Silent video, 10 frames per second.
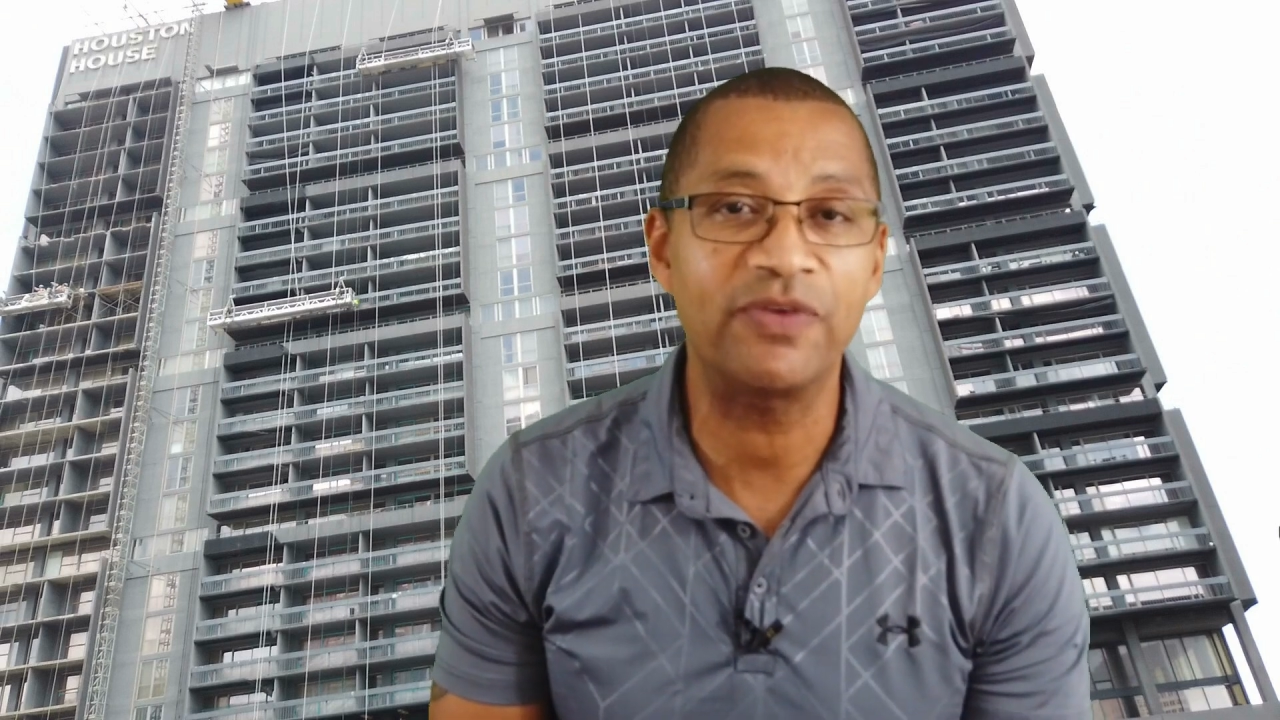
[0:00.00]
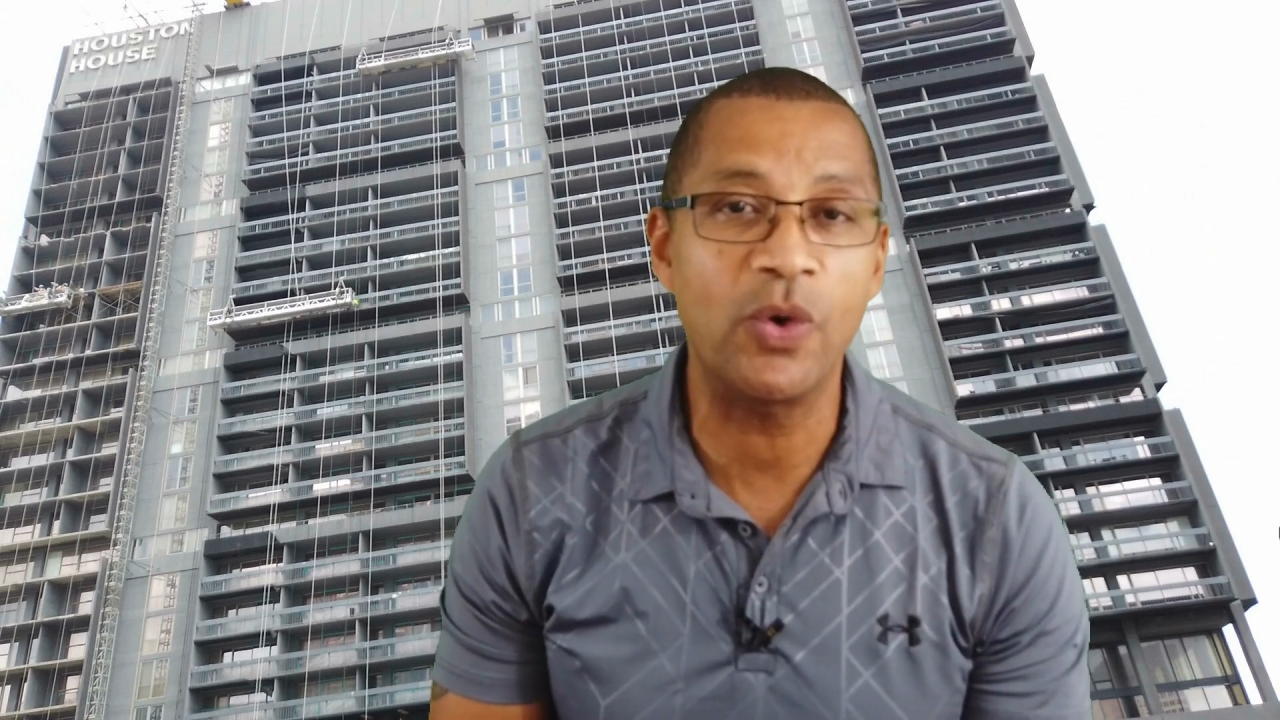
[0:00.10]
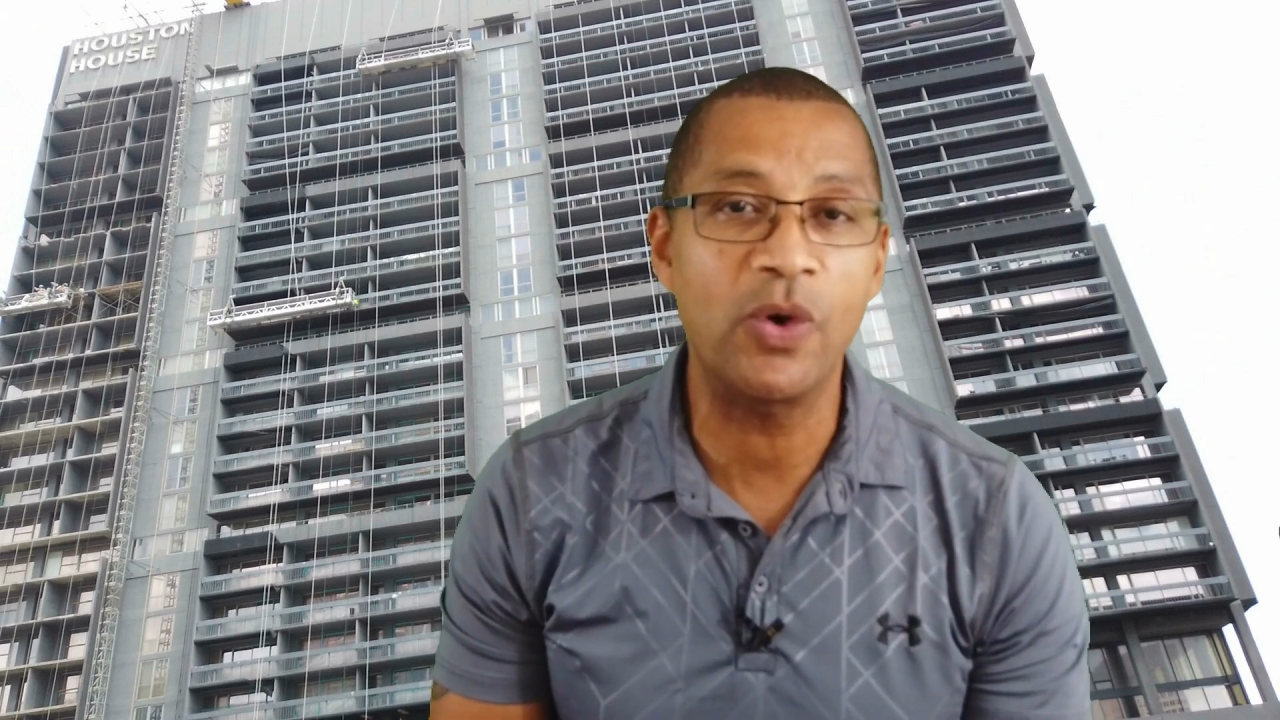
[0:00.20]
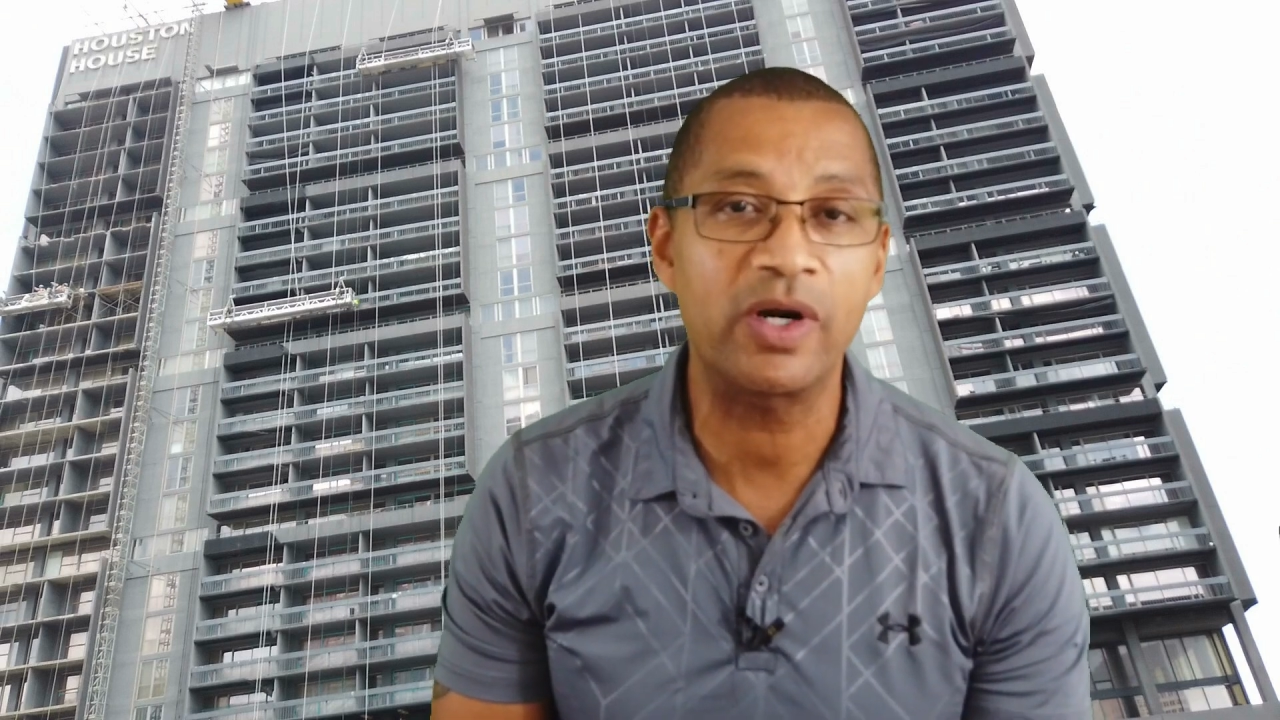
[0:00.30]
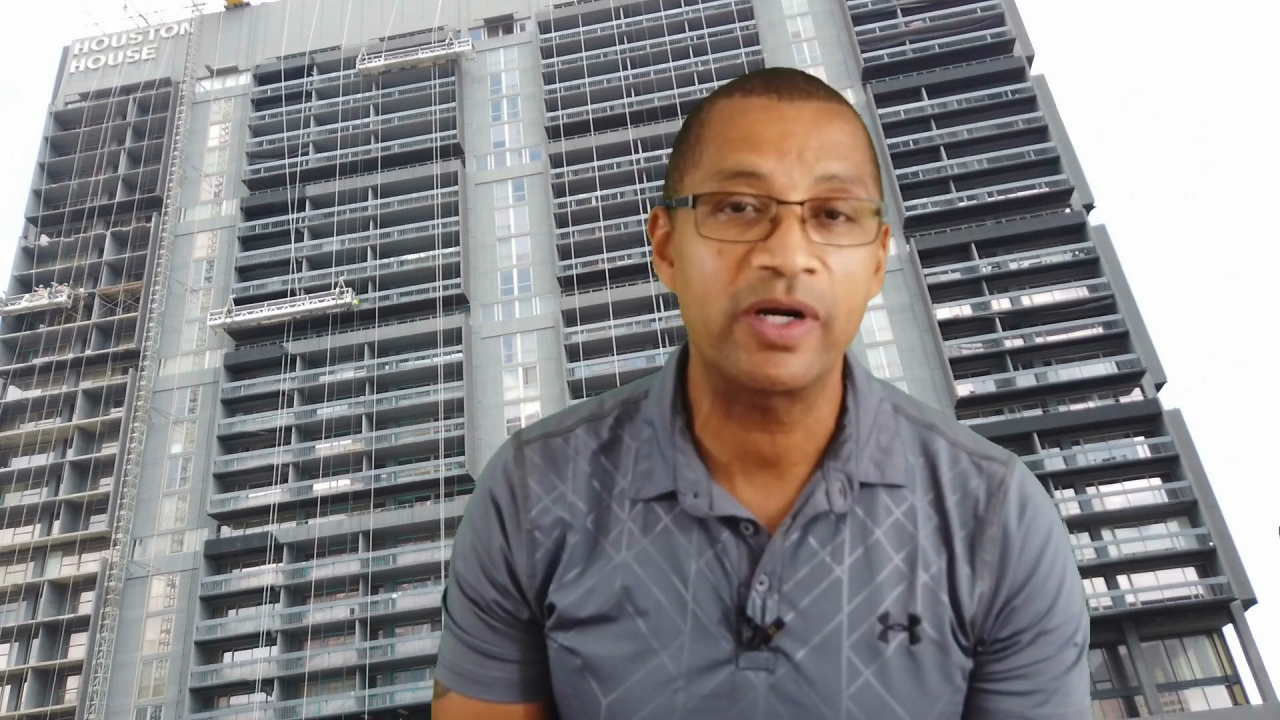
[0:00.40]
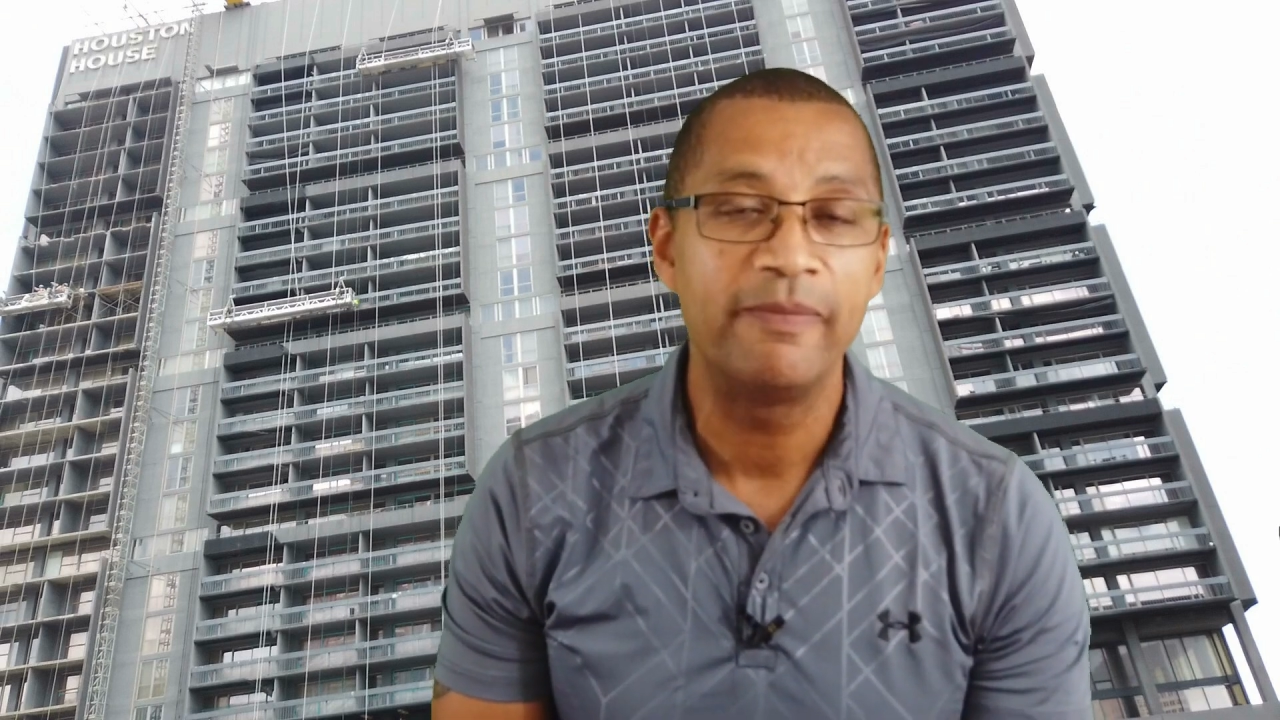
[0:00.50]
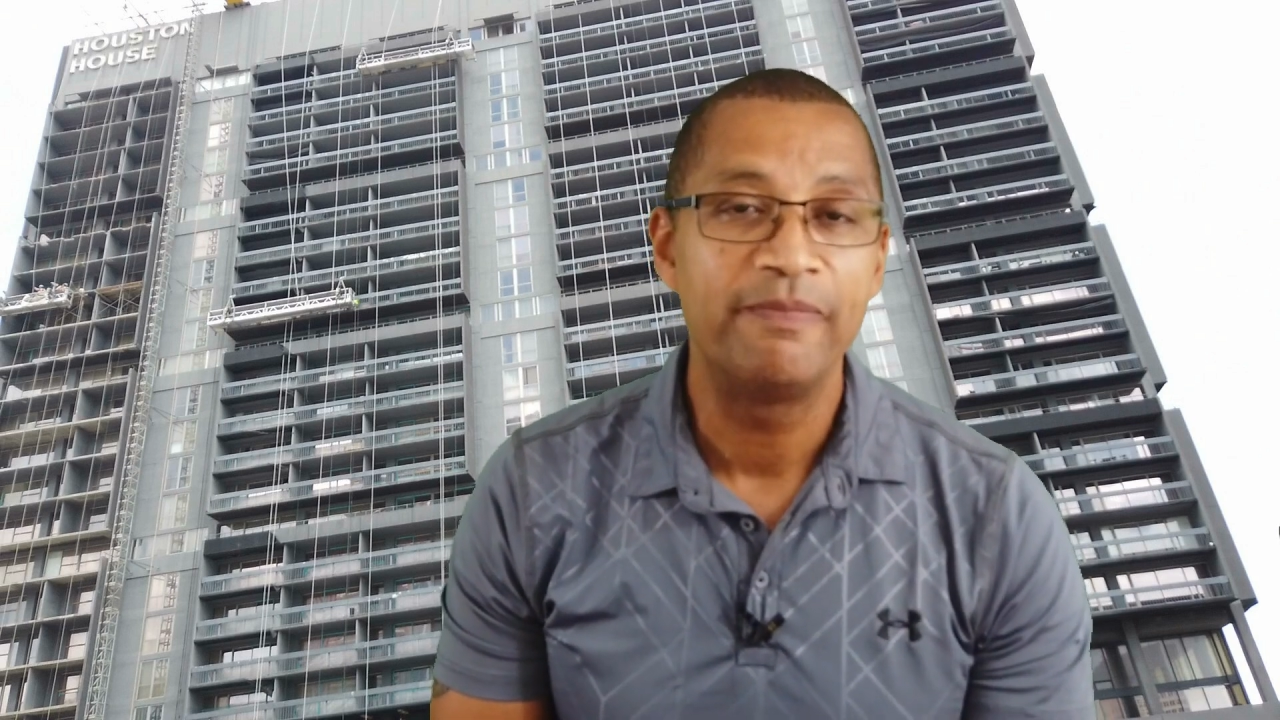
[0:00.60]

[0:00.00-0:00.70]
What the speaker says: floor.